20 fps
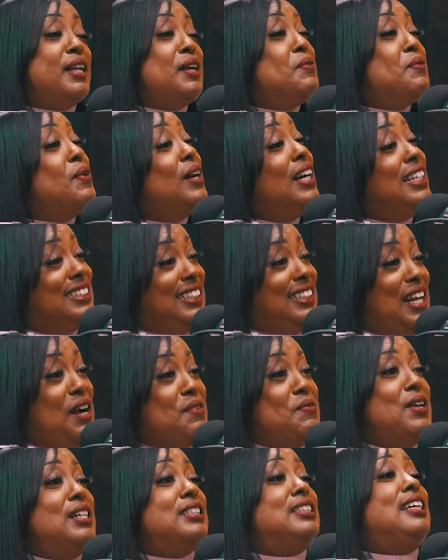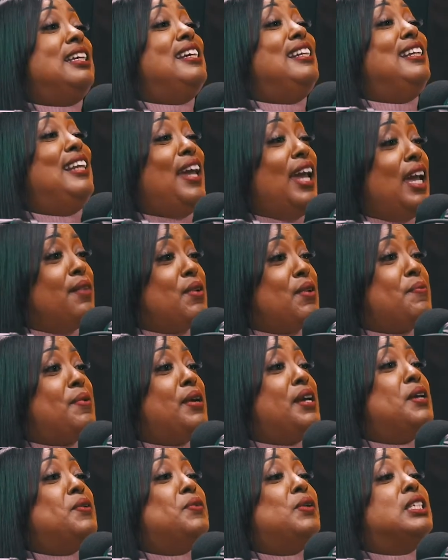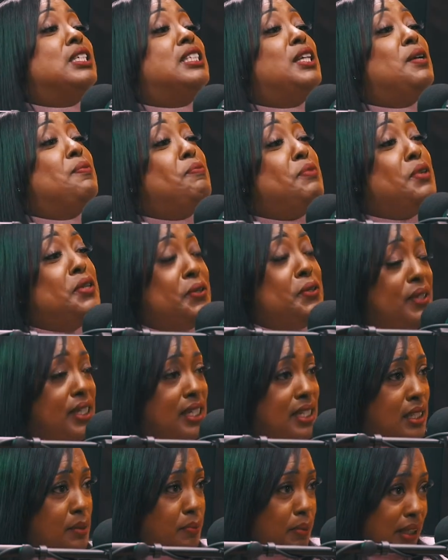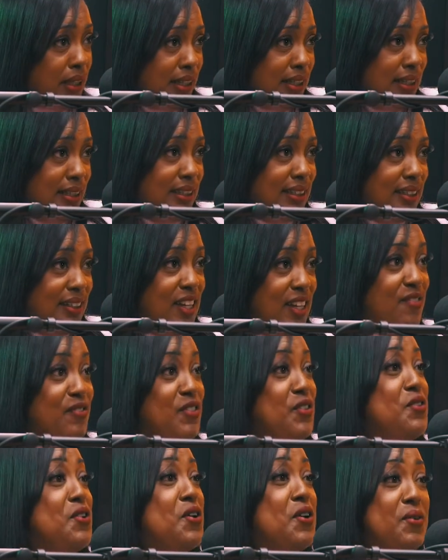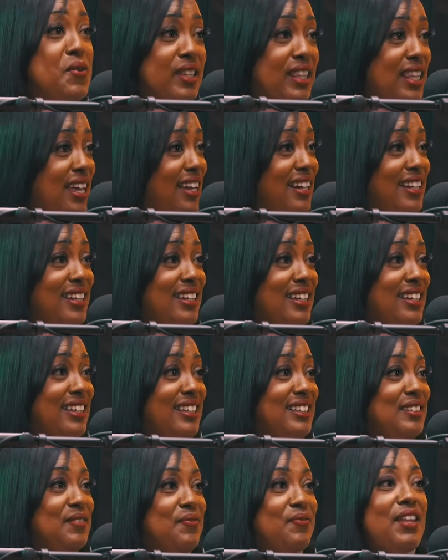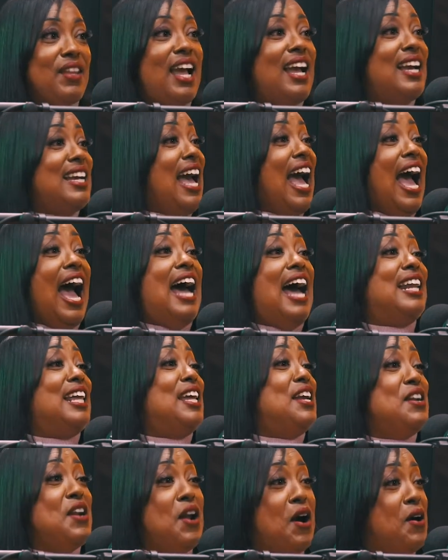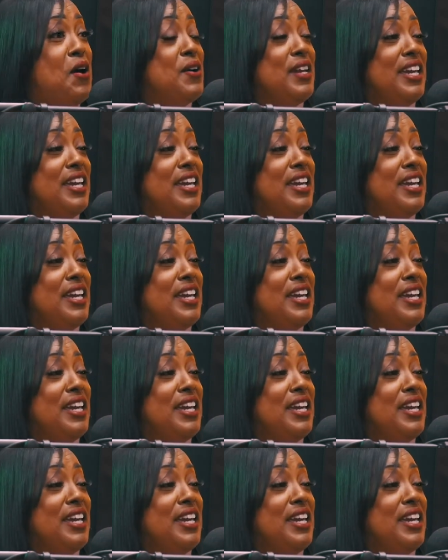but it wasn't. I wasn't in labor, but it was the mucus plug. If you know what that is. I don't, but I don't. I know. didn't know